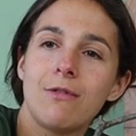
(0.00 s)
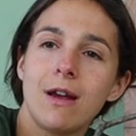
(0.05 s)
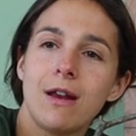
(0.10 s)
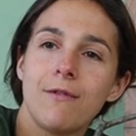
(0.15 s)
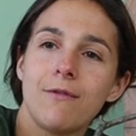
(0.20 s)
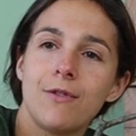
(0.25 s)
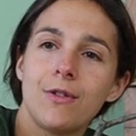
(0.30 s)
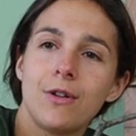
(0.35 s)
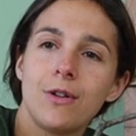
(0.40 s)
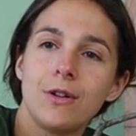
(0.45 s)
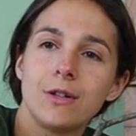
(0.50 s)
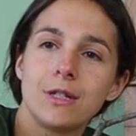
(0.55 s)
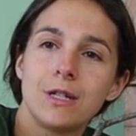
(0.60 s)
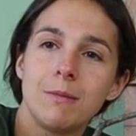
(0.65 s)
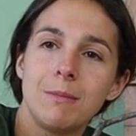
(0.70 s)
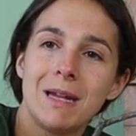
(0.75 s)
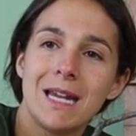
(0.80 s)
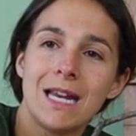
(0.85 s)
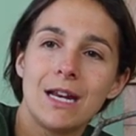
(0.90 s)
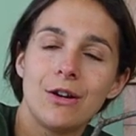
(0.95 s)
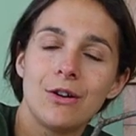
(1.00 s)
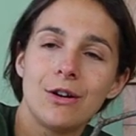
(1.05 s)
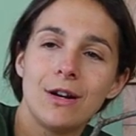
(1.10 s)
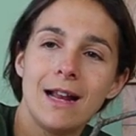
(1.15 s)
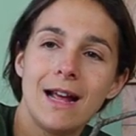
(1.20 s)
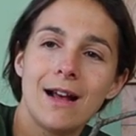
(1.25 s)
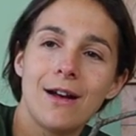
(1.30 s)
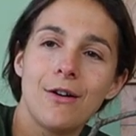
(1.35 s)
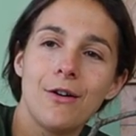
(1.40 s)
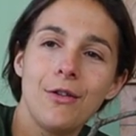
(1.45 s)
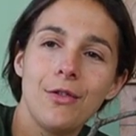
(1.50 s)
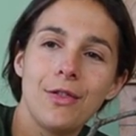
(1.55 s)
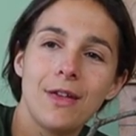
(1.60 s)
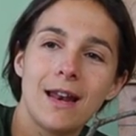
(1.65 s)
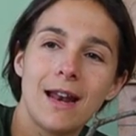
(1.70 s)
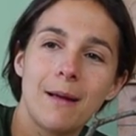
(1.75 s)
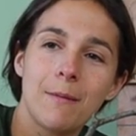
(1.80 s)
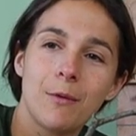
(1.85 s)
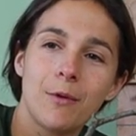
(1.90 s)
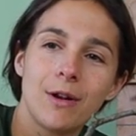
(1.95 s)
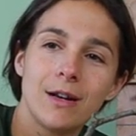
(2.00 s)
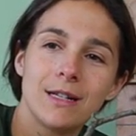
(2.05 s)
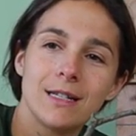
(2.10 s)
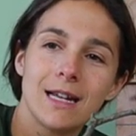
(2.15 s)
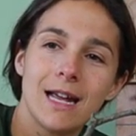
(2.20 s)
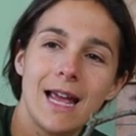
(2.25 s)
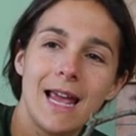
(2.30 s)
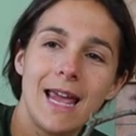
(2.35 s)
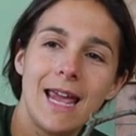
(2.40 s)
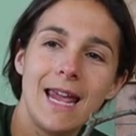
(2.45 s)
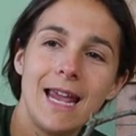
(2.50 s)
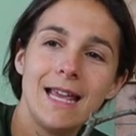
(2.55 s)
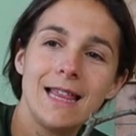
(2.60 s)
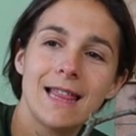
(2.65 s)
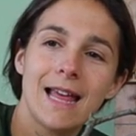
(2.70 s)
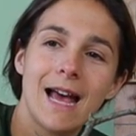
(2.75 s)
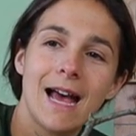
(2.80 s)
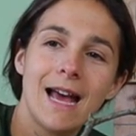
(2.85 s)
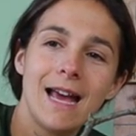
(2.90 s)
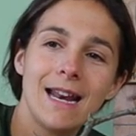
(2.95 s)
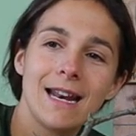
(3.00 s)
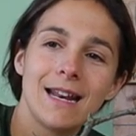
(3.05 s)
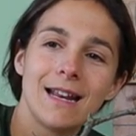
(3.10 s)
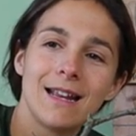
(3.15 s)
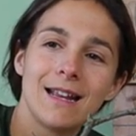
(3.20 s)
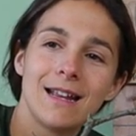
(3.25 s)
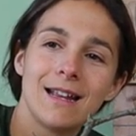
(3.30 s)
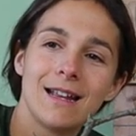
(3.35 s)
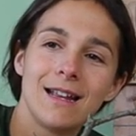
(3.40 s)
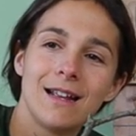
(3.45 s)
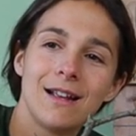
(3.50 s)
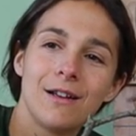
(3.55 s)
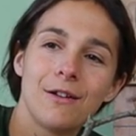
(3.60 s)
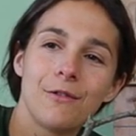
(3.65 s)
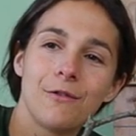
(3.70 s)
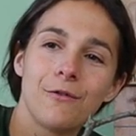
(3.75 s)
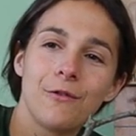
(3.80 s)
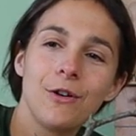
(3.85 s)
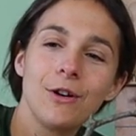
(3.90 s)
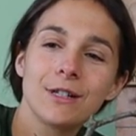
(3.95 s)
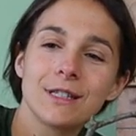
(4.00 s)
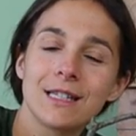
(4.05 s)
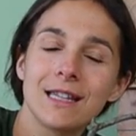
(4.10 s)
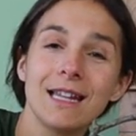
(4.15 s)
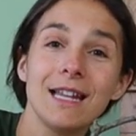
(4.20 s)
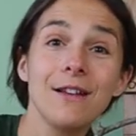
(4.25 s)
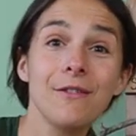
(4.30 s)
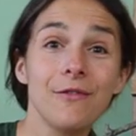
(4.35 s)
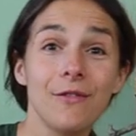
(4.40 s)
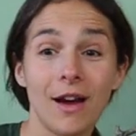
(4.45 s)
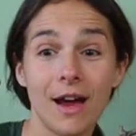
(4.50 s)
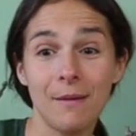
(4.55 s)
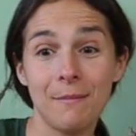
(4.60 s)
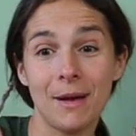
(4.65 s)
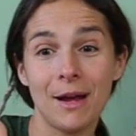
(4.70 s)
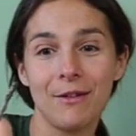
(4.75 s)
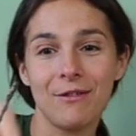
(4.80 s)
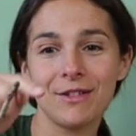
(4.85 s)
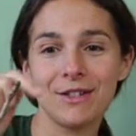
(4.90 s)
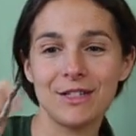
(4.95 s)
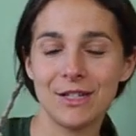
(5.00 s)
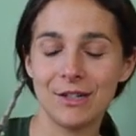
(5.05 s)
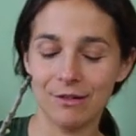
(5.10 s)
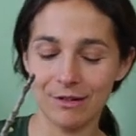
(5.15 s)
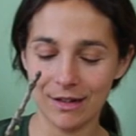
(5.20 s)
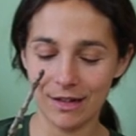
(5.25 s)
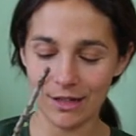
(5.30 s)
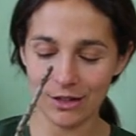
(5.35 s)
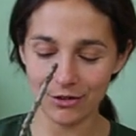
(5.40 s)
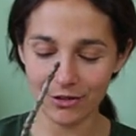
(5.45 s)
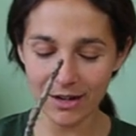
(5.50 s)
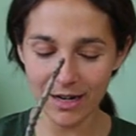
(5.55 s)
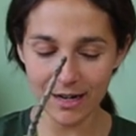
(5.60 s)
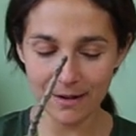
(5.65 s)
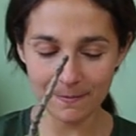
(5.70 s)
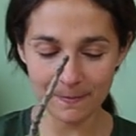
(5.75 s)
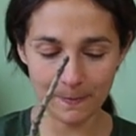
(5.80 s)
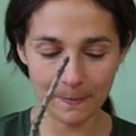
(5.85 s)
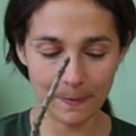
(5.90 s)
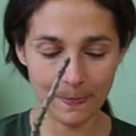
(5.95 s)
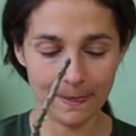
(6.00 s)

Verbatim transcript: grateful to be in good health and I'm going to hang that first leaf on my gratitude tree.